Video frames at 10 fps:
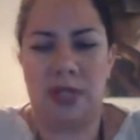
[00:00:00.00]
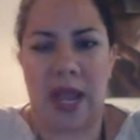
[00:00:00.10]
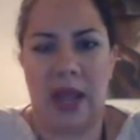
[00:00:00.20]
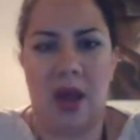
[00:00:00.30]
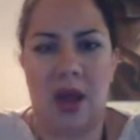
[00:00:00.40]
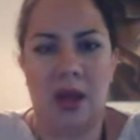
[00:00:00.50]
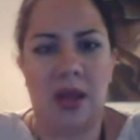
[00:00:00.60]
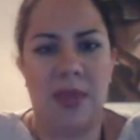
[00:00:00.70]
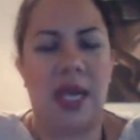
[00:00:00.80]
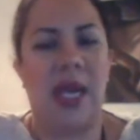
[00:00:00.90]
I want to open up the
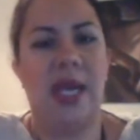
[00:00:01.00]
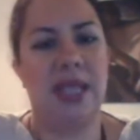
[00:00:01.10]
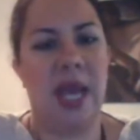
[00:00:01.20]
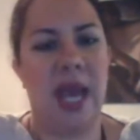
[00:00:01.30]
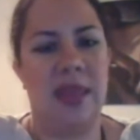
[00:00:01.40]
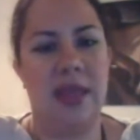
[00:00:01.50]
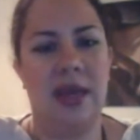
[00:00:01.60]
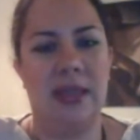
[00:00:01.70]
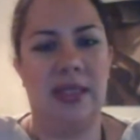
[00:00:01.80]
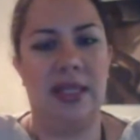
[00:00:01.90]
dialogue. And
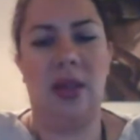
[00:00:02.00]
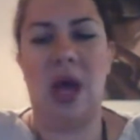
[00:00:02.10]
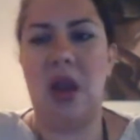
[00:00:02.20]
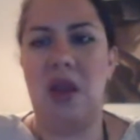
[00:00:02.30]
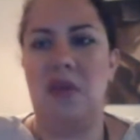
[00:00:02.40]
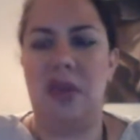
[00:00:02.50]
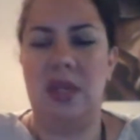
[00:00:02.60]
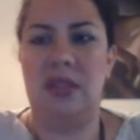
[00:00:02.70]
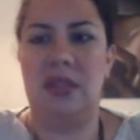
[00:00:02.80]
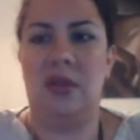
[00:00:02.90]
because I think I see
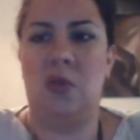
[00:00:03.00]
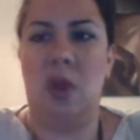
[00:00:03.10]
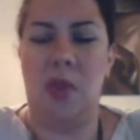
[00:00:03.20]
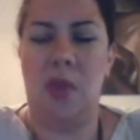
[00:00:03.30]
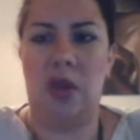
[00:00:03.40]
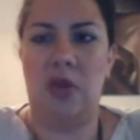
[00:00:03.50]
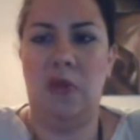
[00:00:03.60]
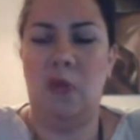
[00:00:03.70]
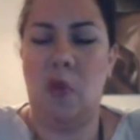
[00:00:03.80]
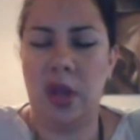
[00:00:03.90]
a lot of these
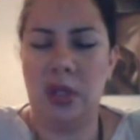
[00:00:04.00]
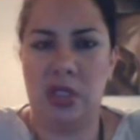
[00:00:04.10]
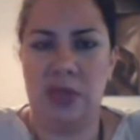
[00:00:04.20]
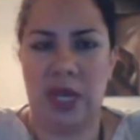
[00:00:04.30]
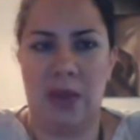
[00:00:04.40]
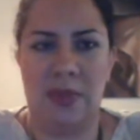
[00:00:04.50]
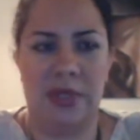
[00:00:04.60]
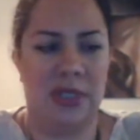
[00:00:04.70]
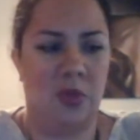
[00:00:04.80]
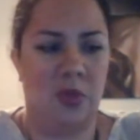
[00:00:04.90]
women who want
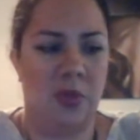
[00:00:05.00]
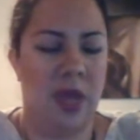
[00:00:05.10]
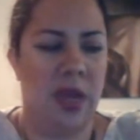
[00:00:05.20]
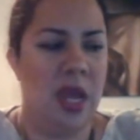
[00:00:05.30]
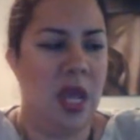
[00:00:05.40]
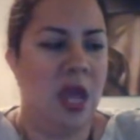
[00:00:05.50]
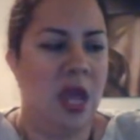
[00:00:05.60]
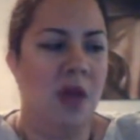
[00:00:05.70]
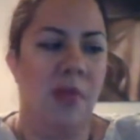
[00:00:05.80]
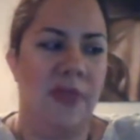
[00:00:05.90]
to become business women,